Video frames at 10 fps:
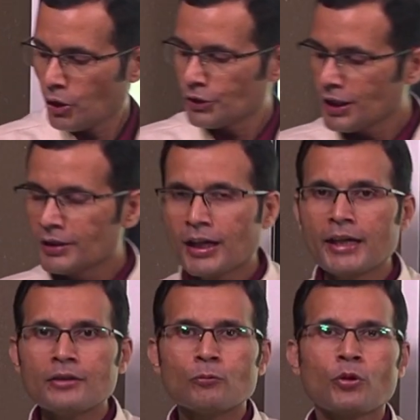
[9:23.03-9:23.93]
On the other
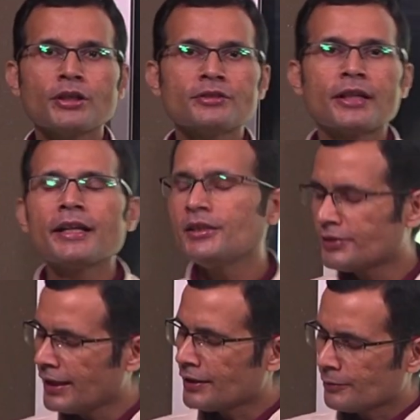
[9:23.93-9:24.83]
hand, what is steady
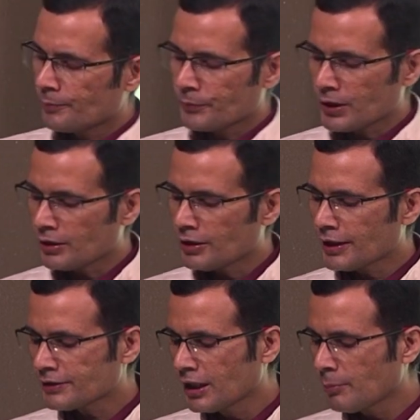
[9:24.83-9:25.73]
state? Uh,
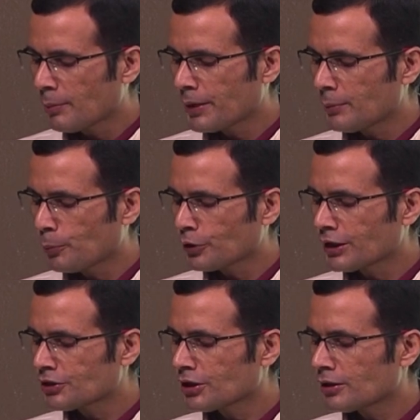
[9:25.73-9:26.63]
resting membrane
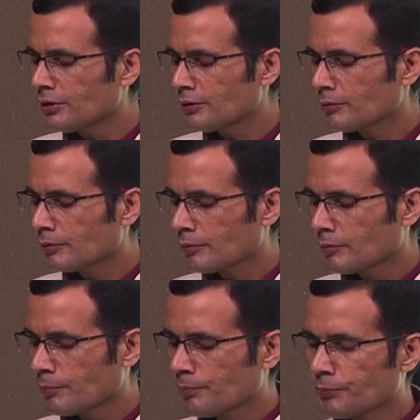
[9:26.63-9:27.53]
potential.
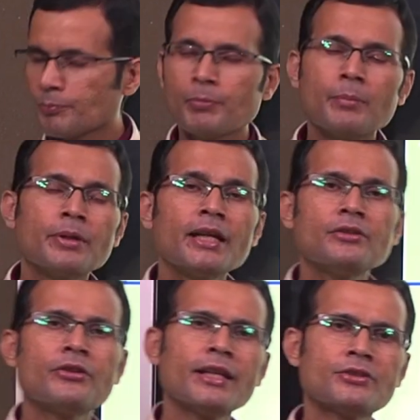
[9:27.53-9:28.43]

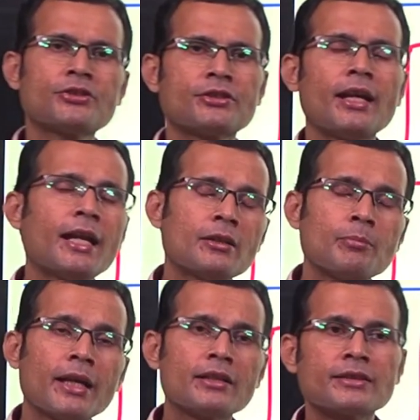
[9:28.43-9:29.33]
Membrane rests at
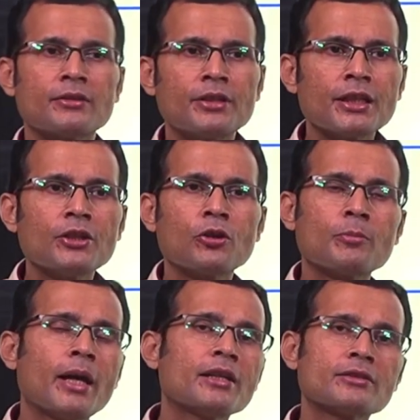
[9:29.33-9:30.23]
minus 70
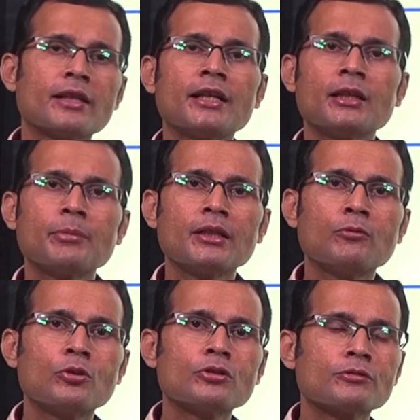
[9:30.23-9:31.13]
or minus 90
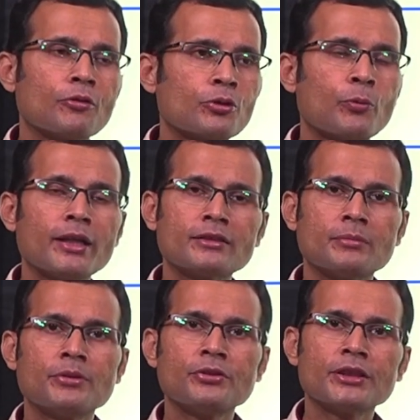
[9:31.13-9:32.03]
millivolts for quite
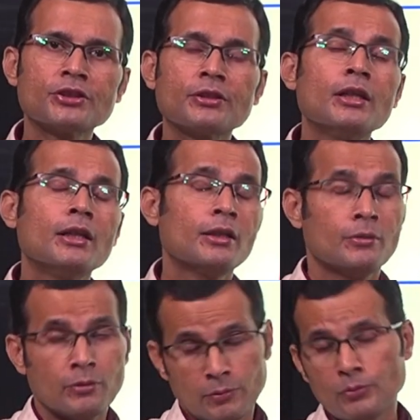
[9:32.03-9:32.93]
some duration.
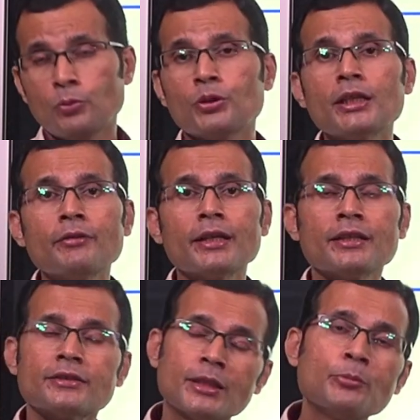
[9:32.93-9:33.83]
Only when
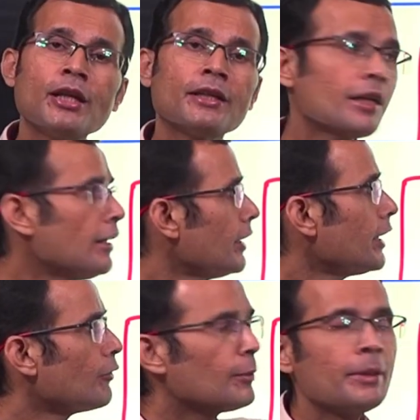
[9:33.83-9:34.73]
it is stimulated,
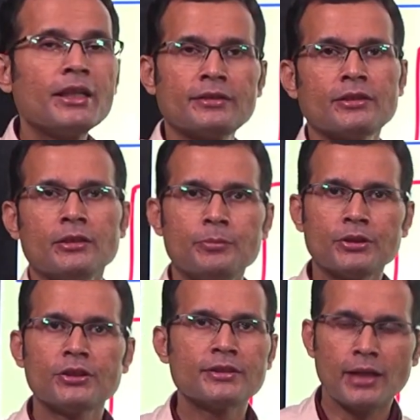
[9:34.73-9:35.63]
it will be
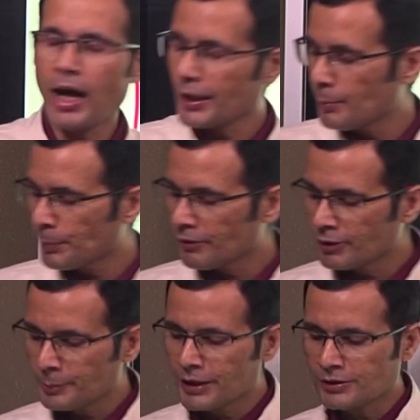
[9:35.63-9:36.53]
disturbed. This RMP
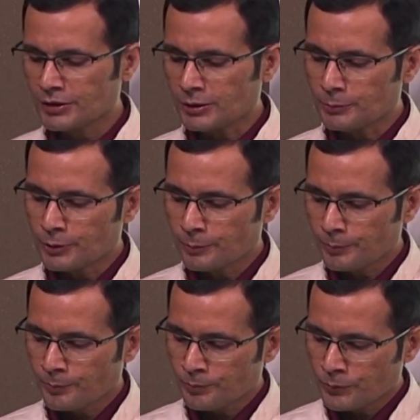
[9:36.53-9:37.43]
will be disturbed.
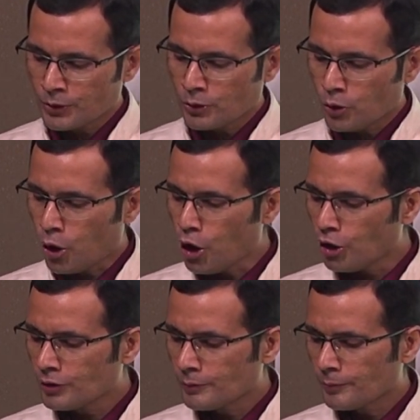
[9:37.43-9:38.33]

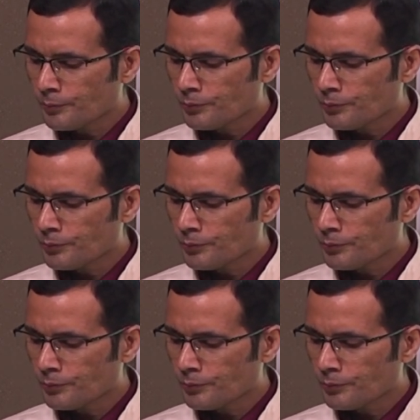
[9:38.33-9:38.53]
Or